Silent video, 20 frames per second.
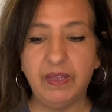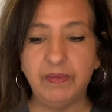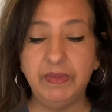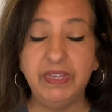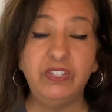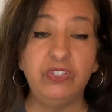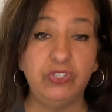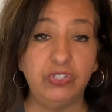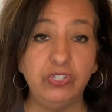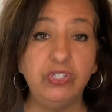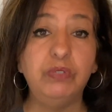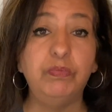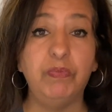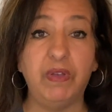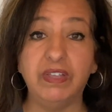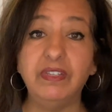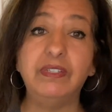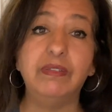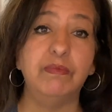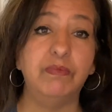It's just
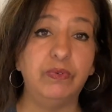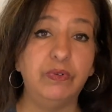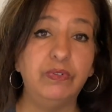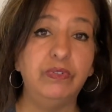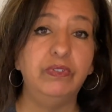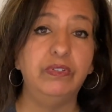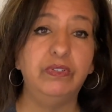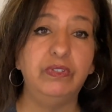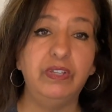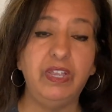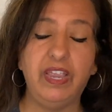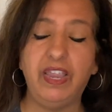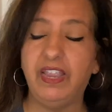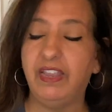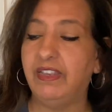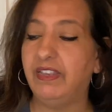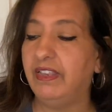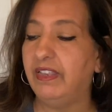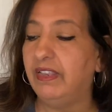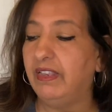possible.
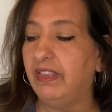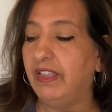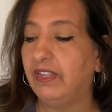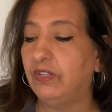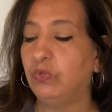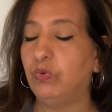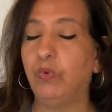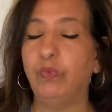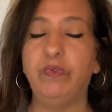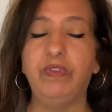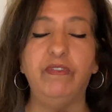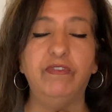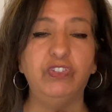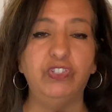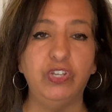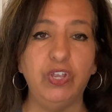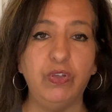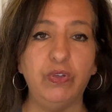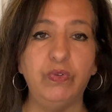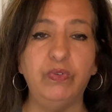And that's what we've
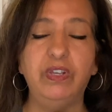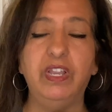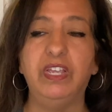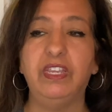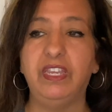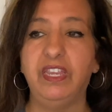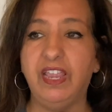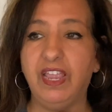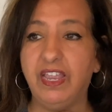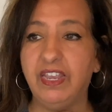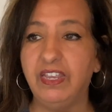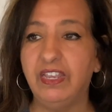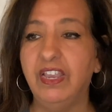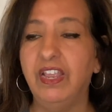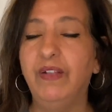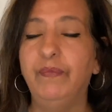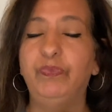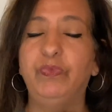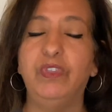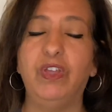shown. Again,
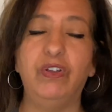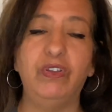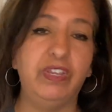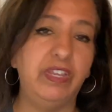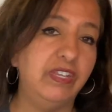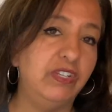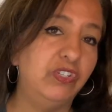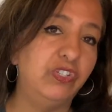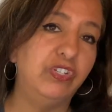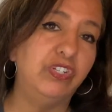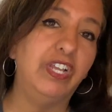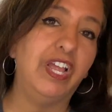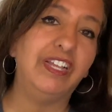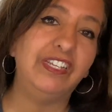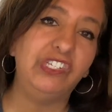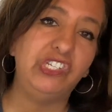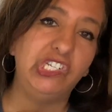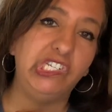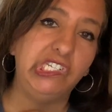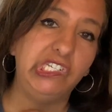our kids are
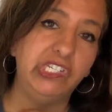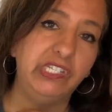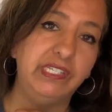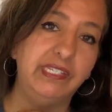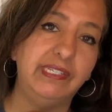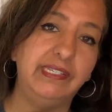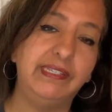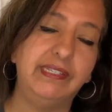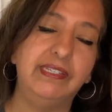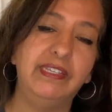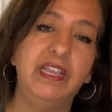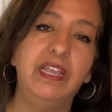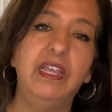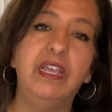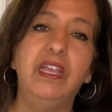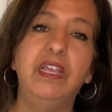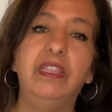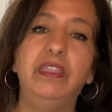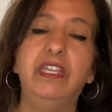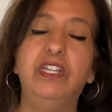not geniuses.
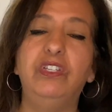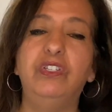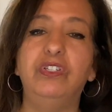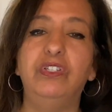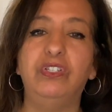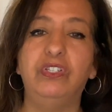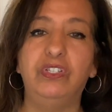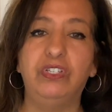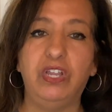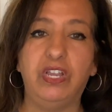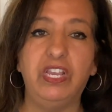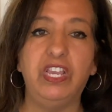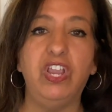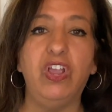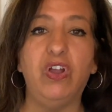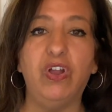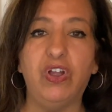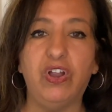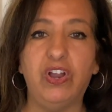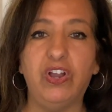They just study
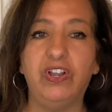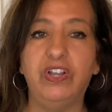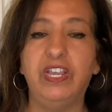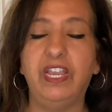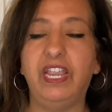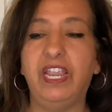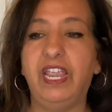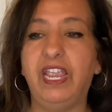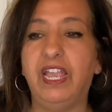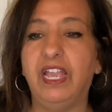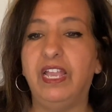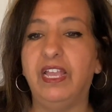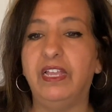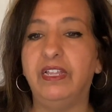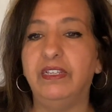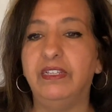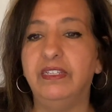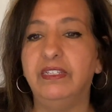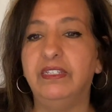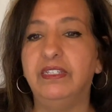hard,
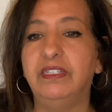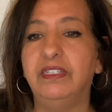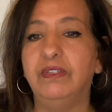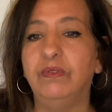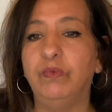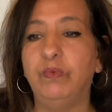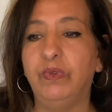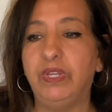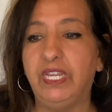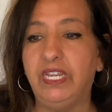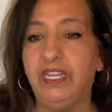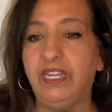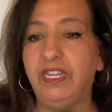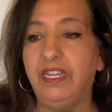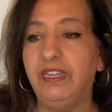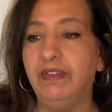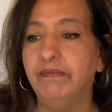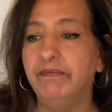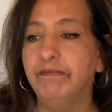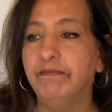and
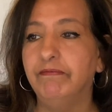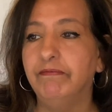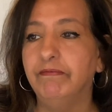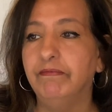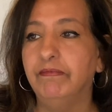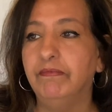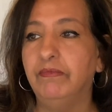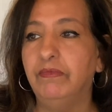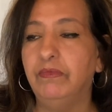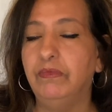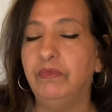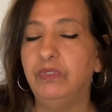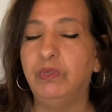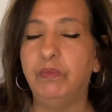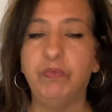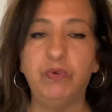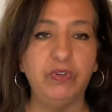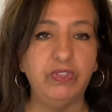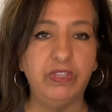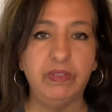we
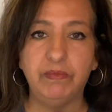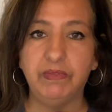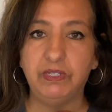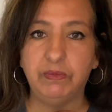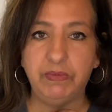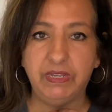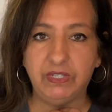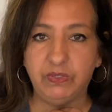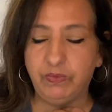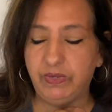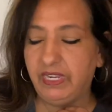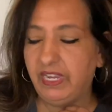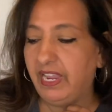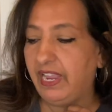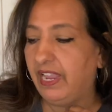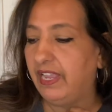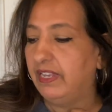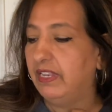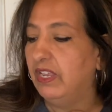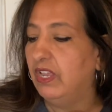support them as best we
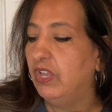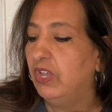can.